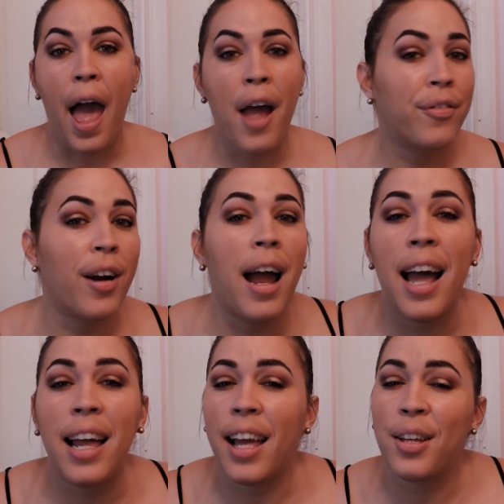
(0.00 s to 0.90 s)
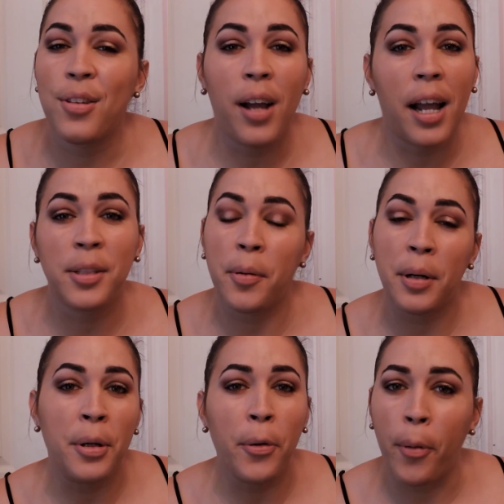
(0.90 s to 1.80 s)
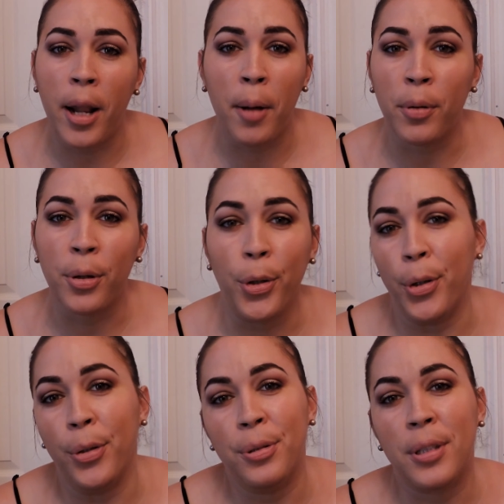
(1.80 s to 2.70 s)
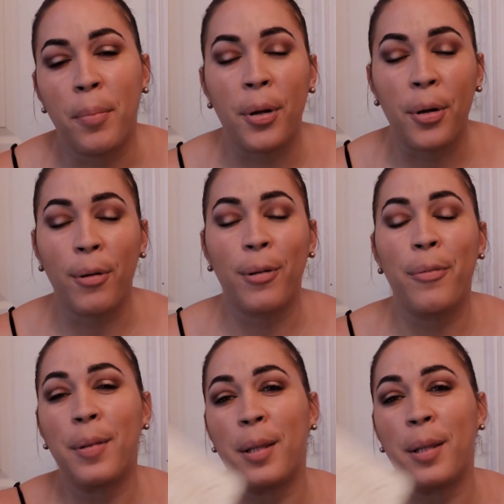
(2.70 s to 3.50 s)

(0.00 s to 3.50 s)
And for highlight, you guys already know what I'm going to use. I'm going to go in